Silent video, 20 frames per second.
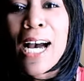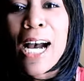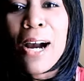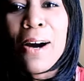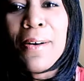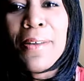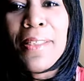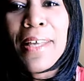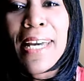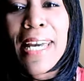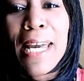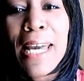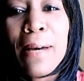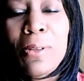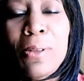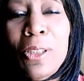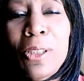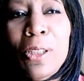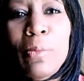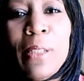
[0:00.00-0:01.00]
How are they
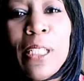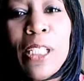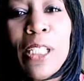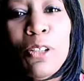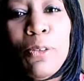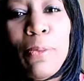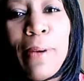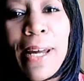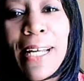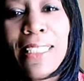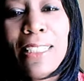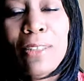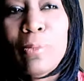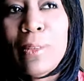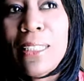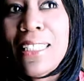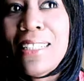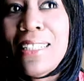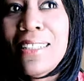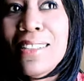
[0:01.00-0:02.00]
able to be corrected?
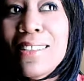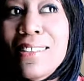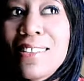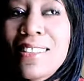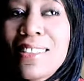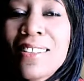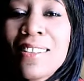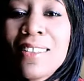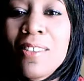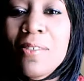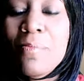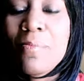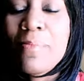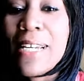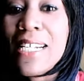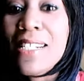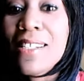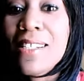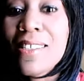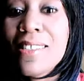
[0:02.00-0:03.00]
Because
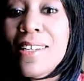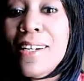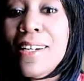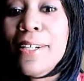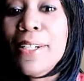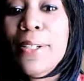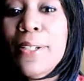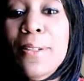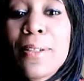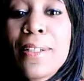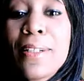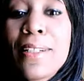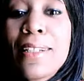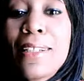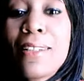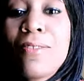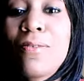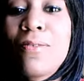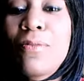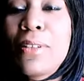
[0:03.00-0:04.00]
man's not
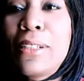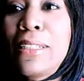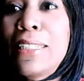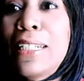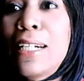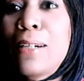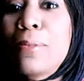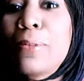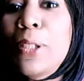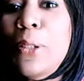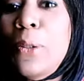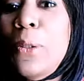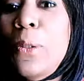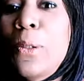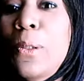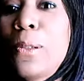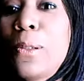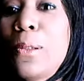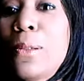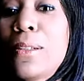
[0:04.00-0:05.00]
going and filling up the
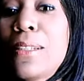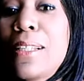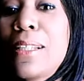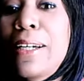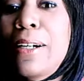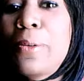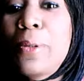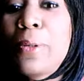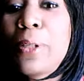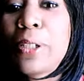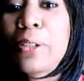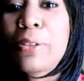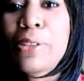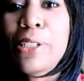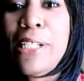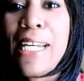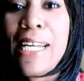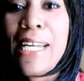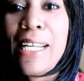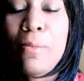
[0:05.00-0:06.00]
holes that were
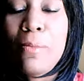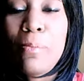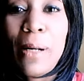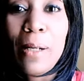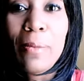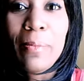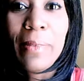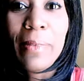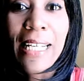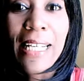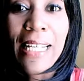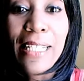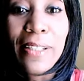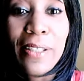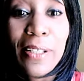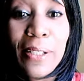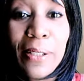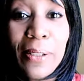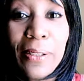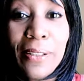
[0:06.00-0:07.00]
created by man in
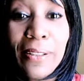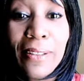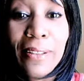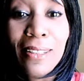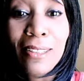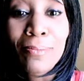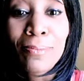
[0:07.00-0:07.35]
the earth.